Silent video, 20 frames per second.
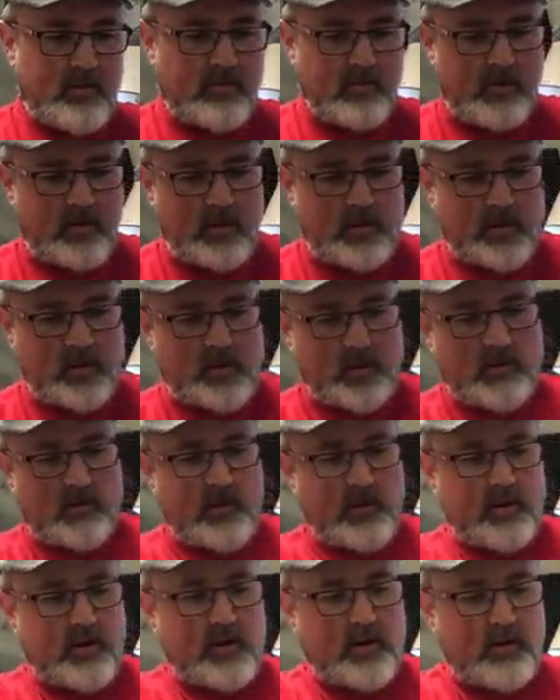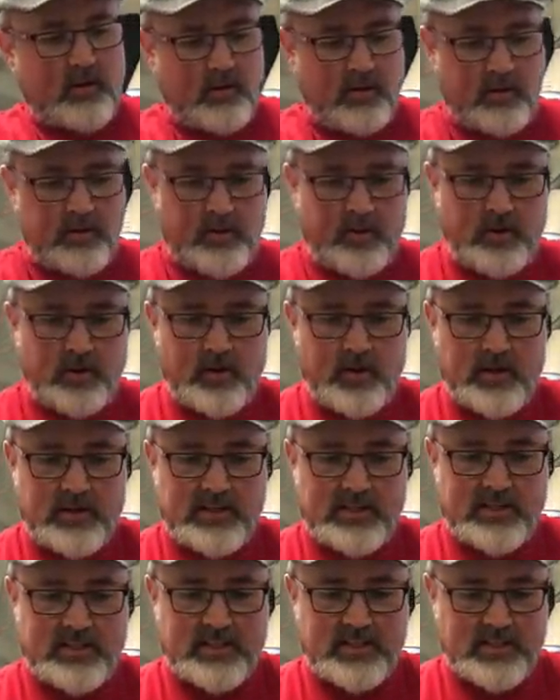really not great at holding
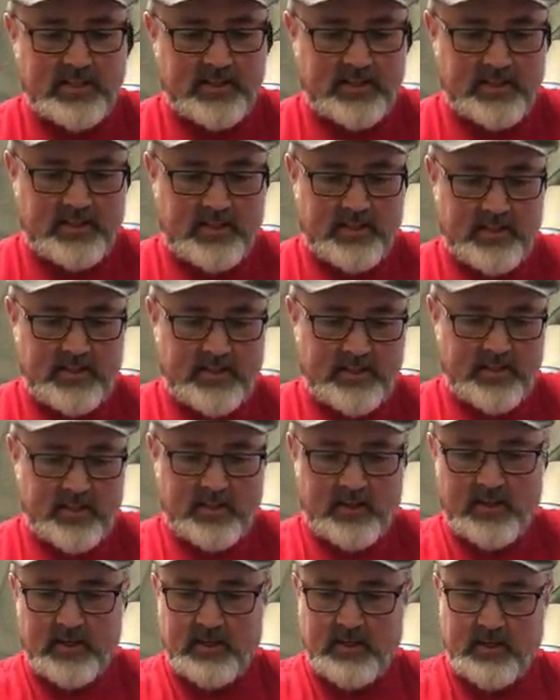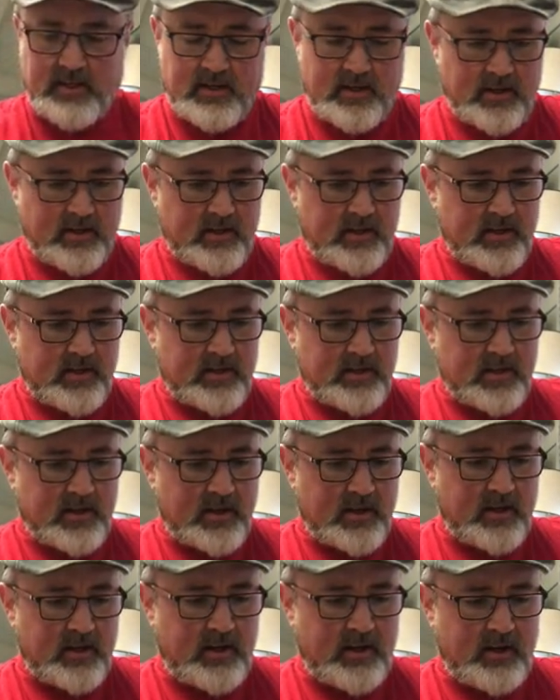teensy
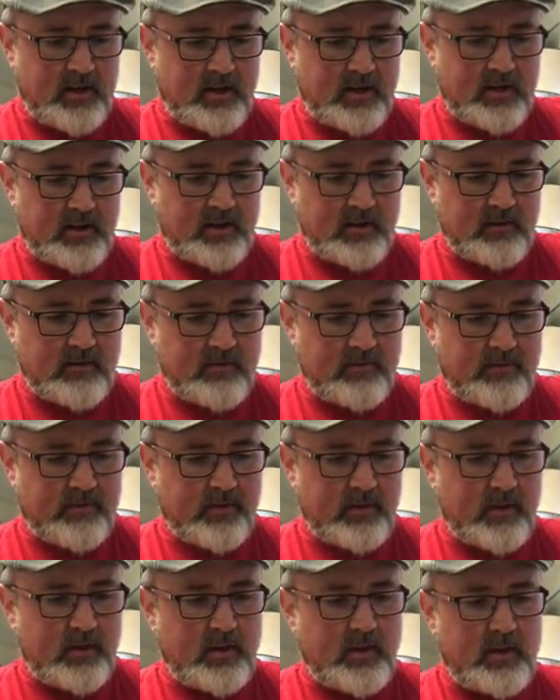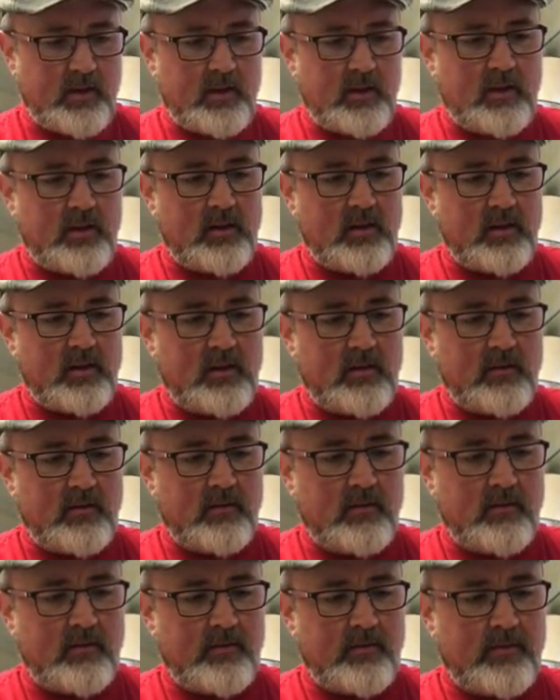tiny little
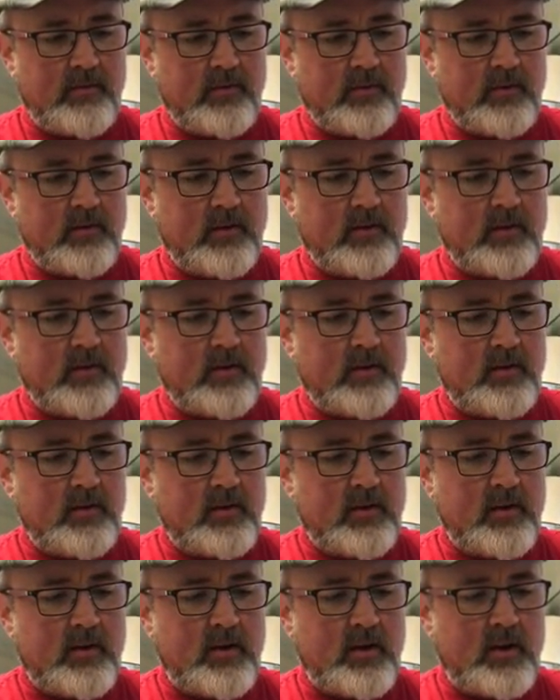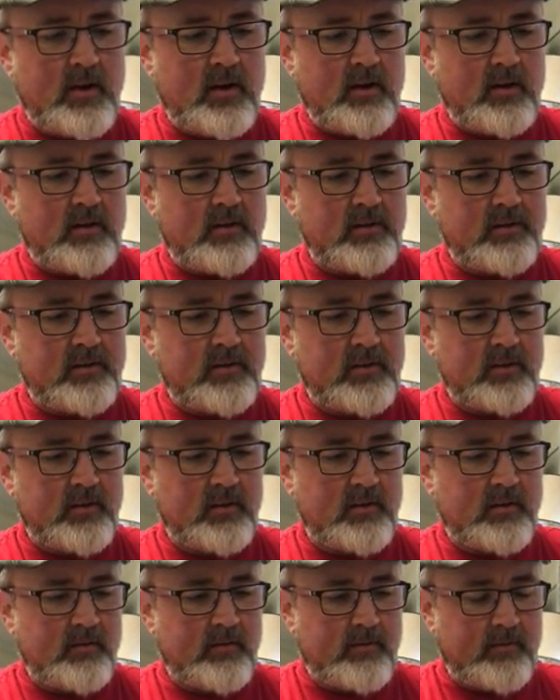nails.
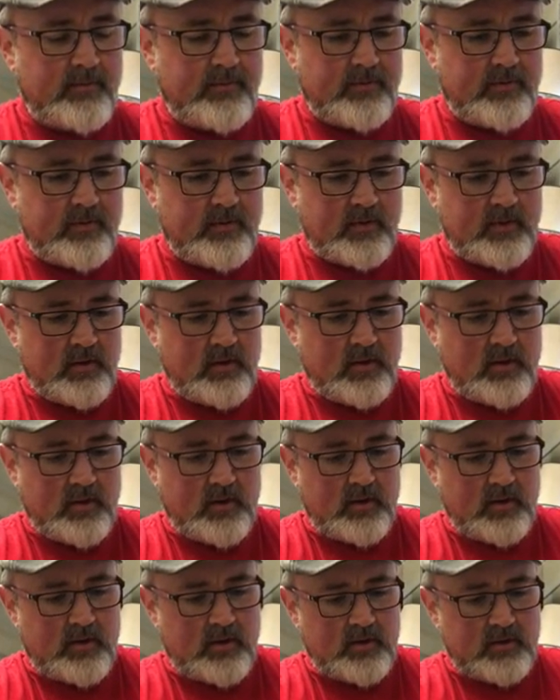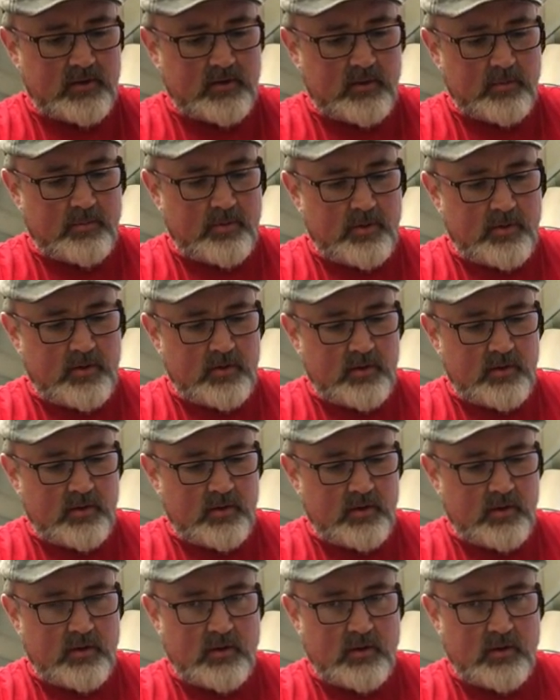And so I'll put the